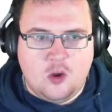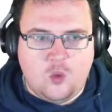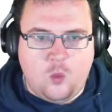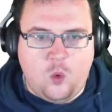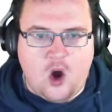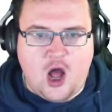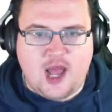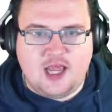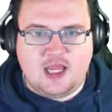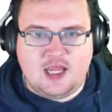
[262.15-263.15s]

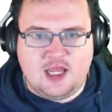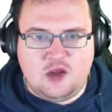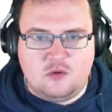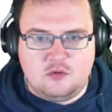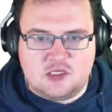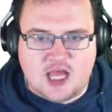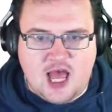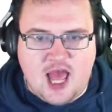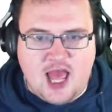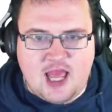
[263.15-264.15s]
Y equals
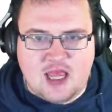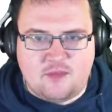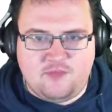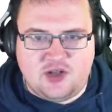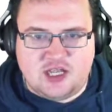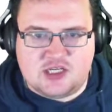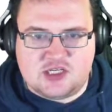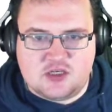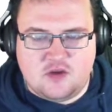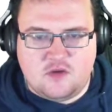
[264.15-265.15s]
A
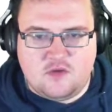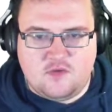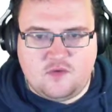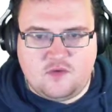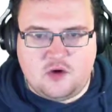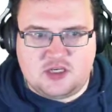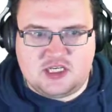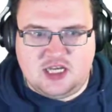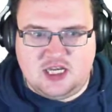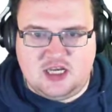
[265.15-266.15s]
plus
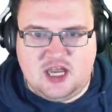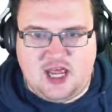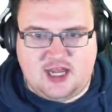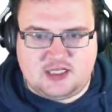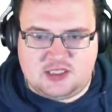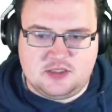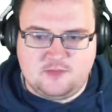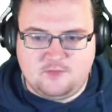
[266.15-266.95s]
13x.